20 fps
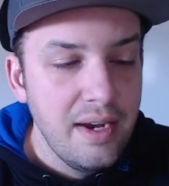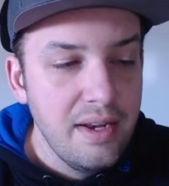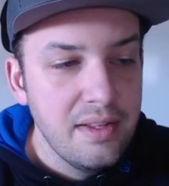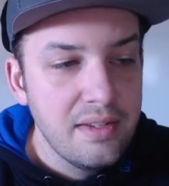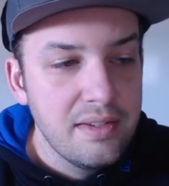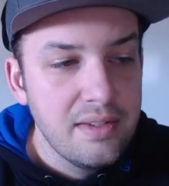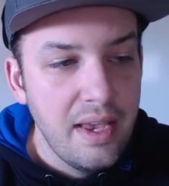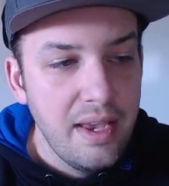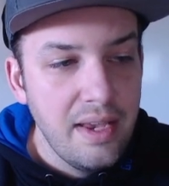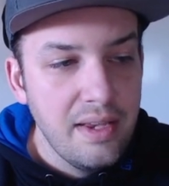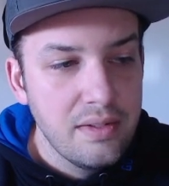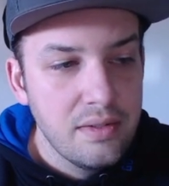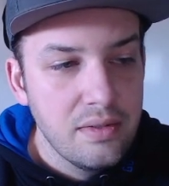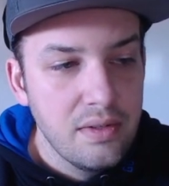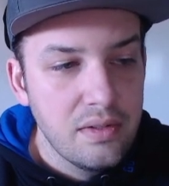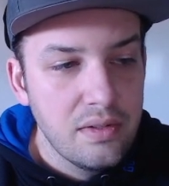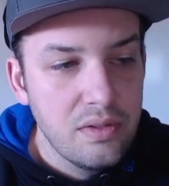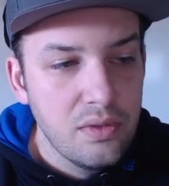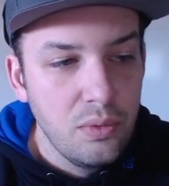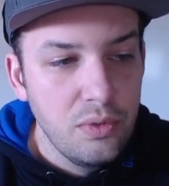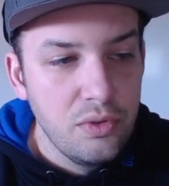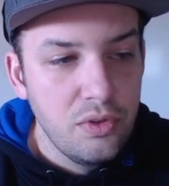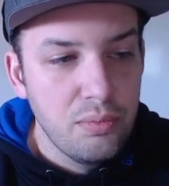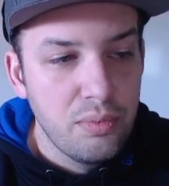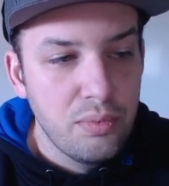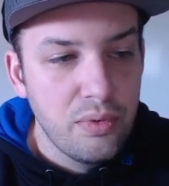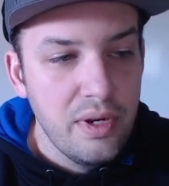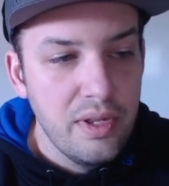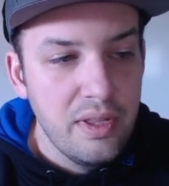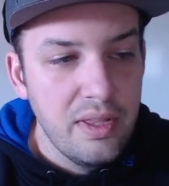And in this case, it's going
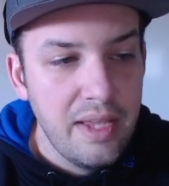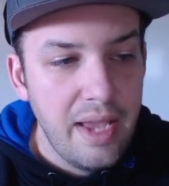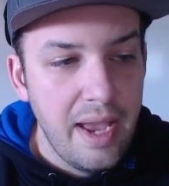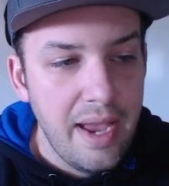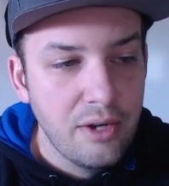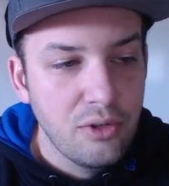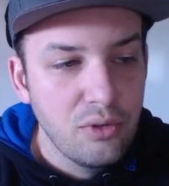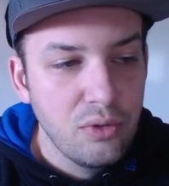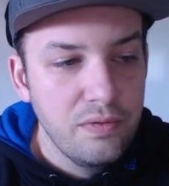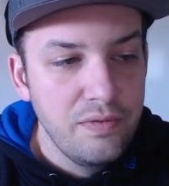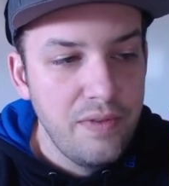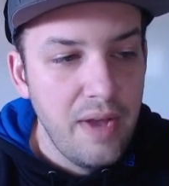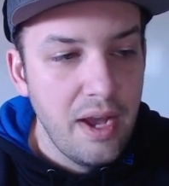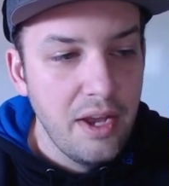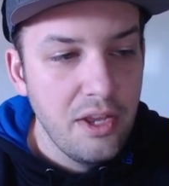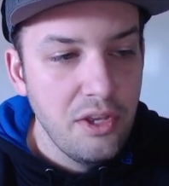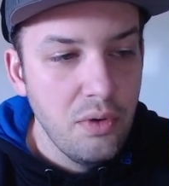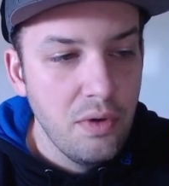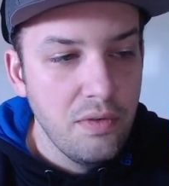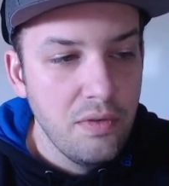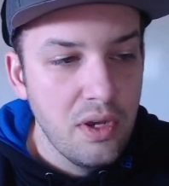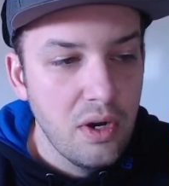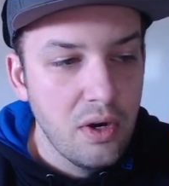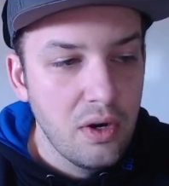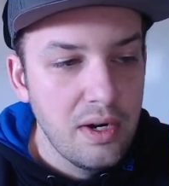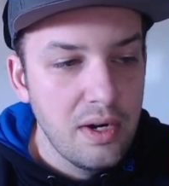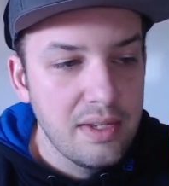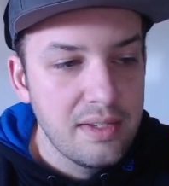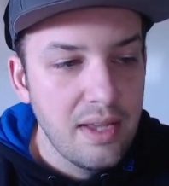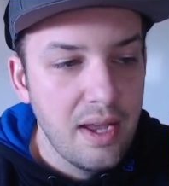to print the actual value of the
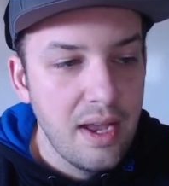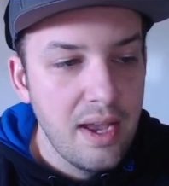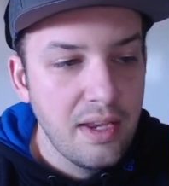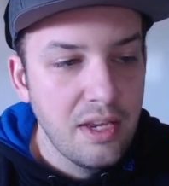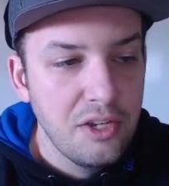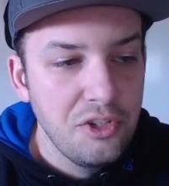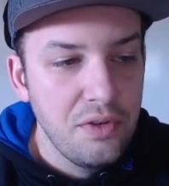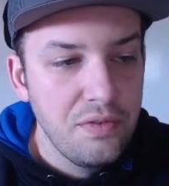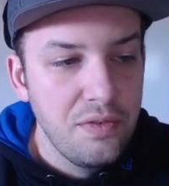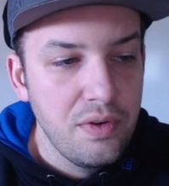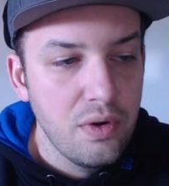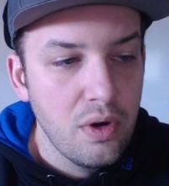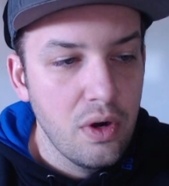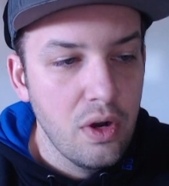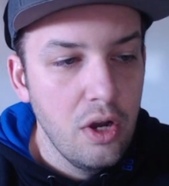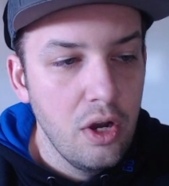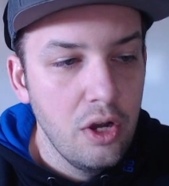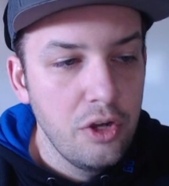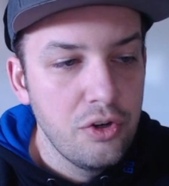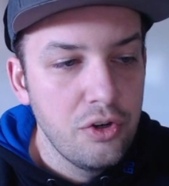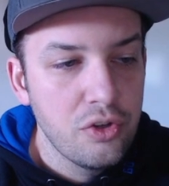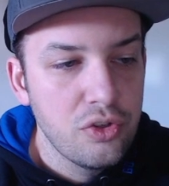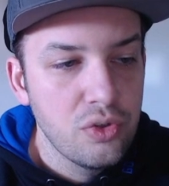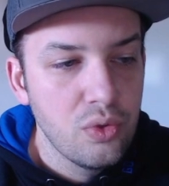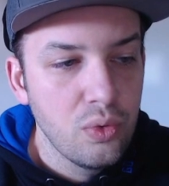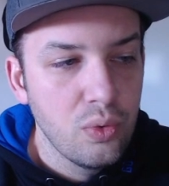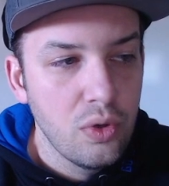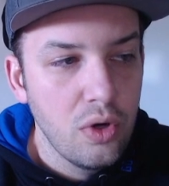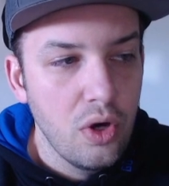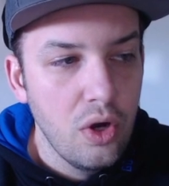R S I because you have your
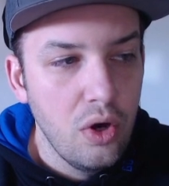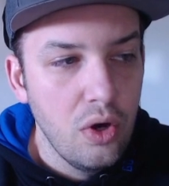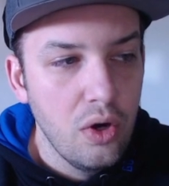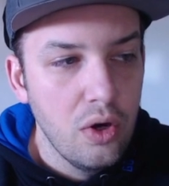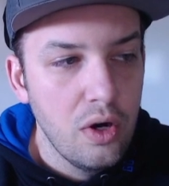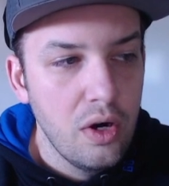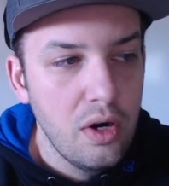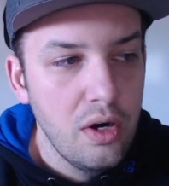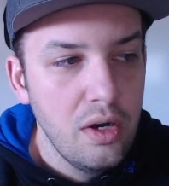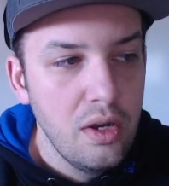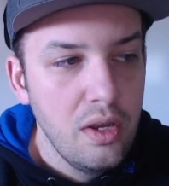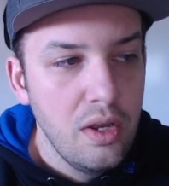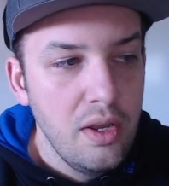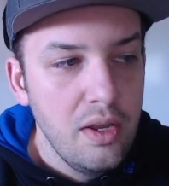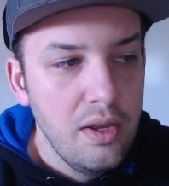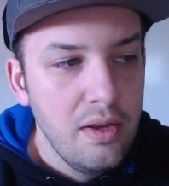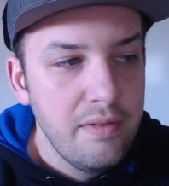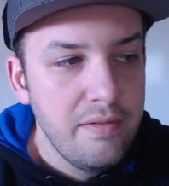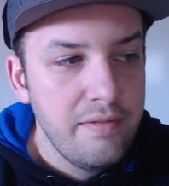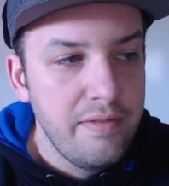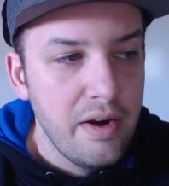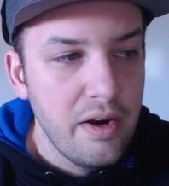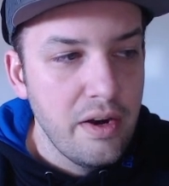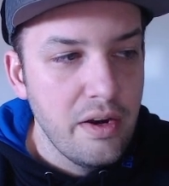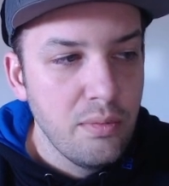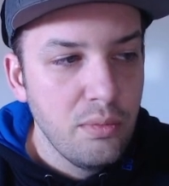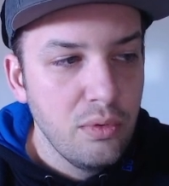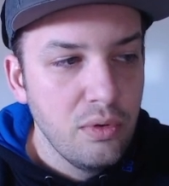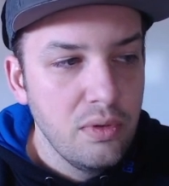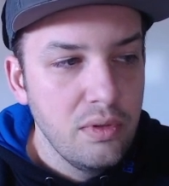underscore R
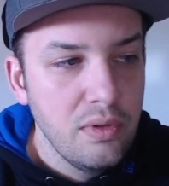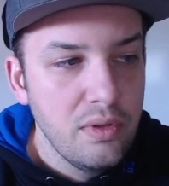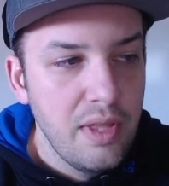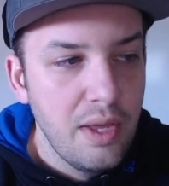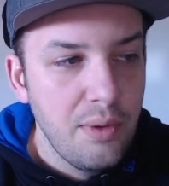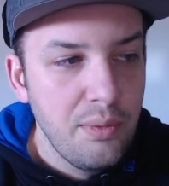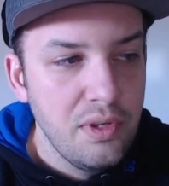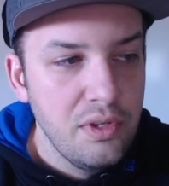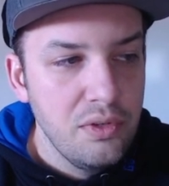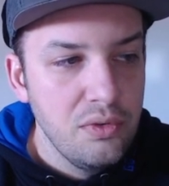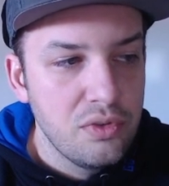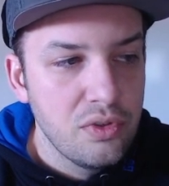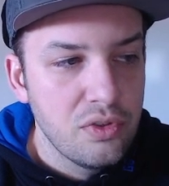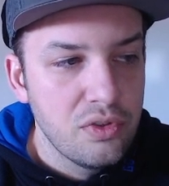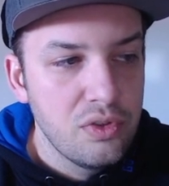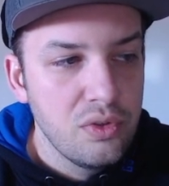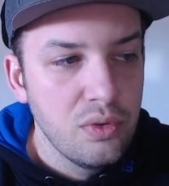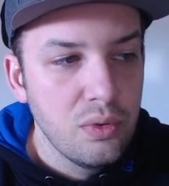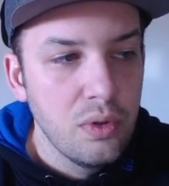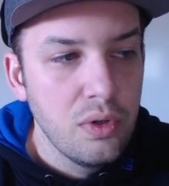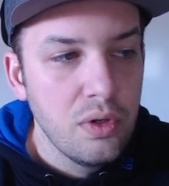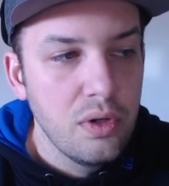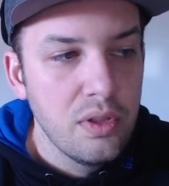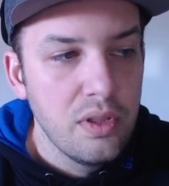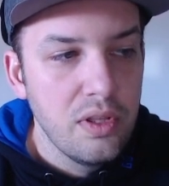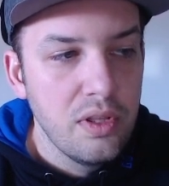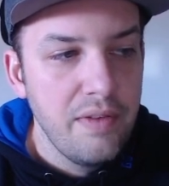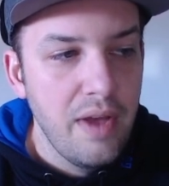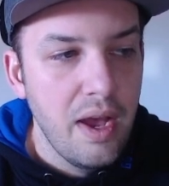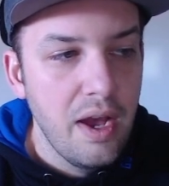variable that we use to store
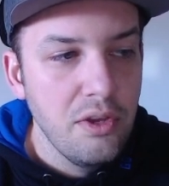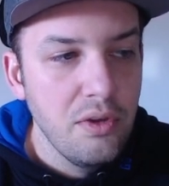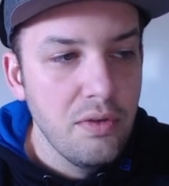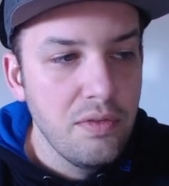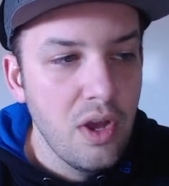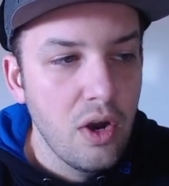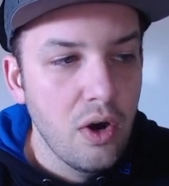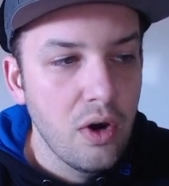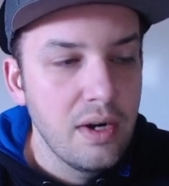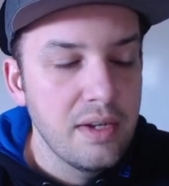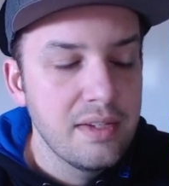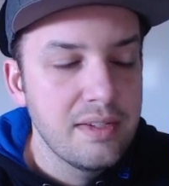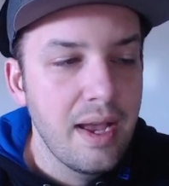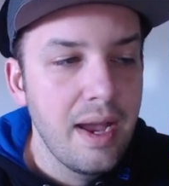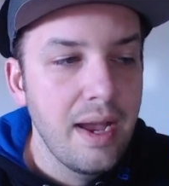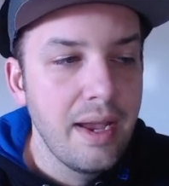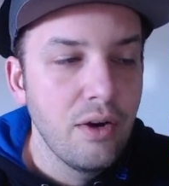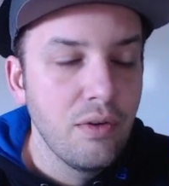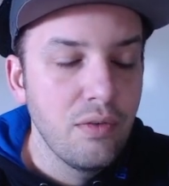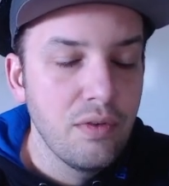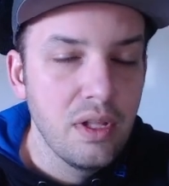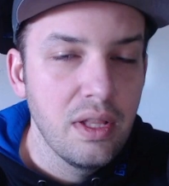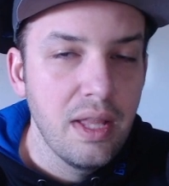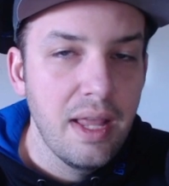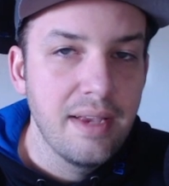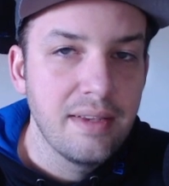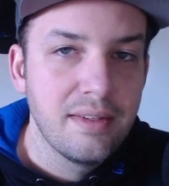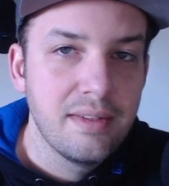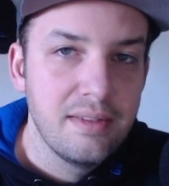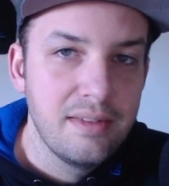the value of the R S I over the
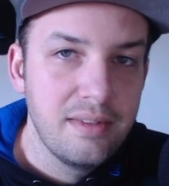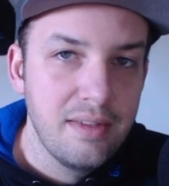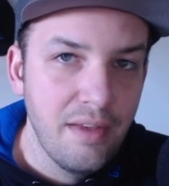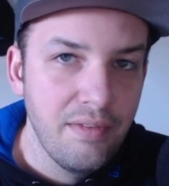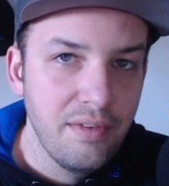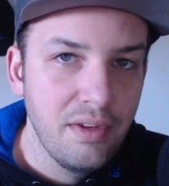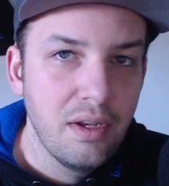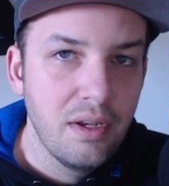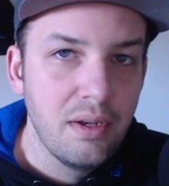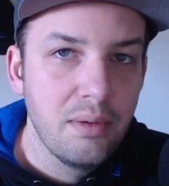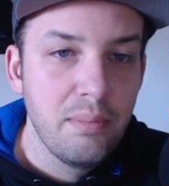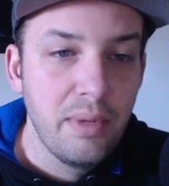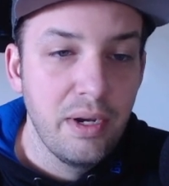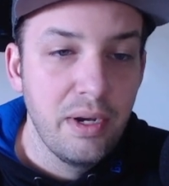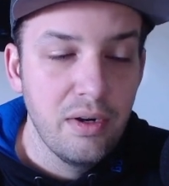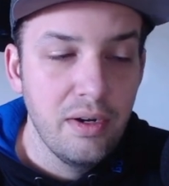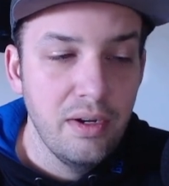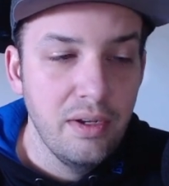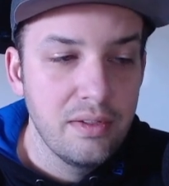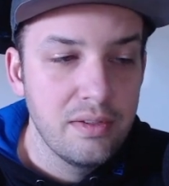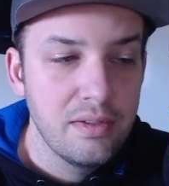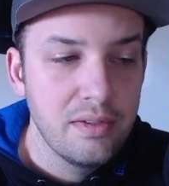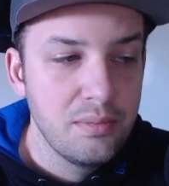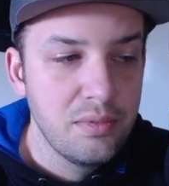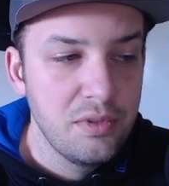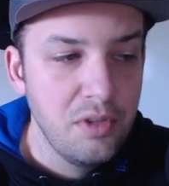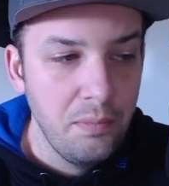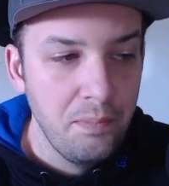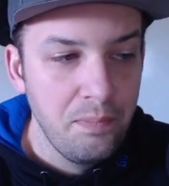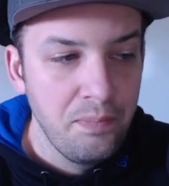last seven periods.
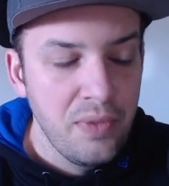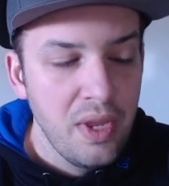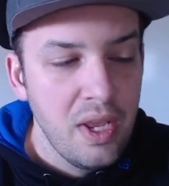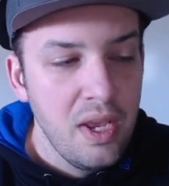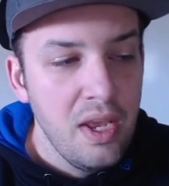So